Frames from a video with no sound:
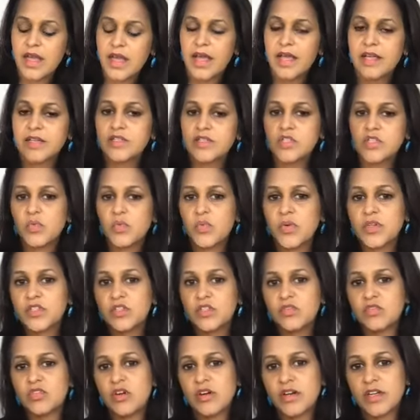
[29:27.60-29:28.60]
And so once
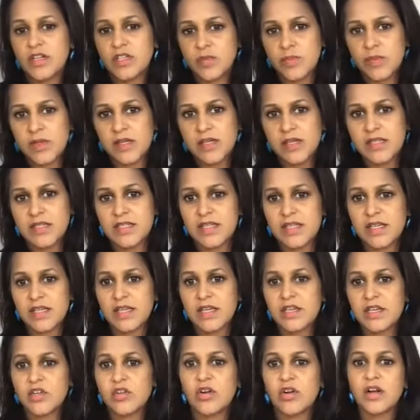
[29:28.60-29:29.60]
you start experiencing
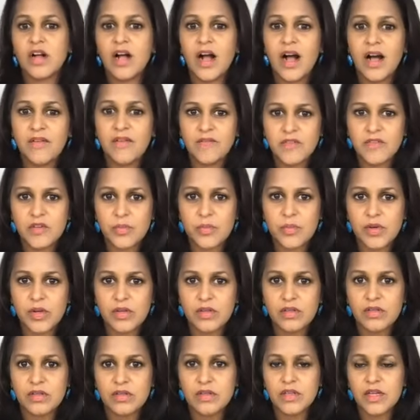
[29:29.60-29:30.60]
it, you're uncomfortable.
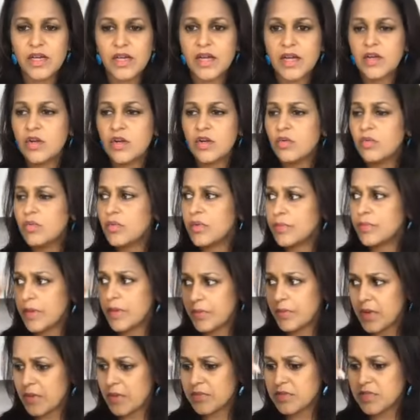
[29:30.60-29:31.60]
Like I know when my
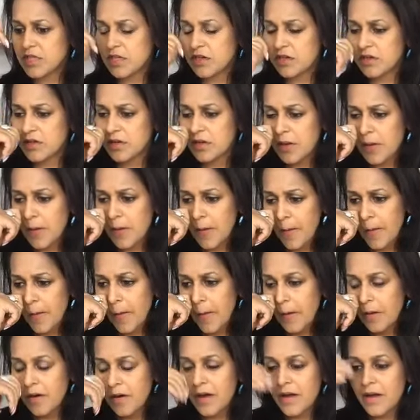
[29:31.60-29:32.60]
mom was here
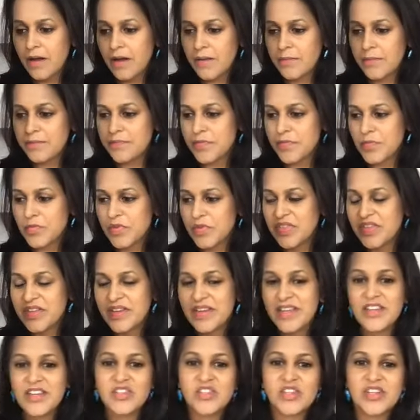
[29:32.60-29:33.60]
with the
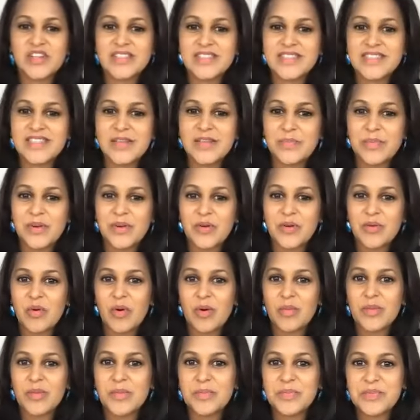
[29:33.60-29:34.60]
knee, she couldn't sleep in her
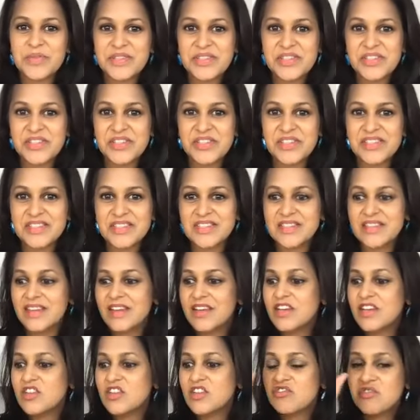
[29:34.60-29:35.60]
normal positions.
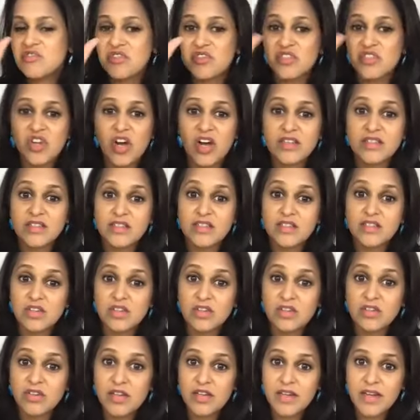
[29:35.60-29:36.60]
She just tossed and
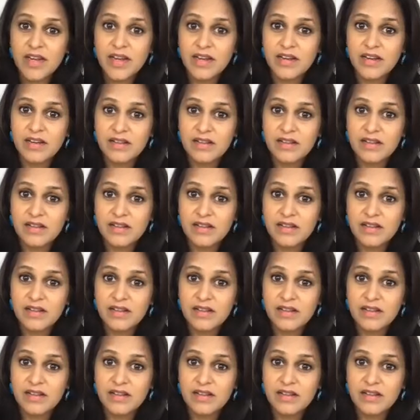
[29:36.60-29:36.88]
turned all night.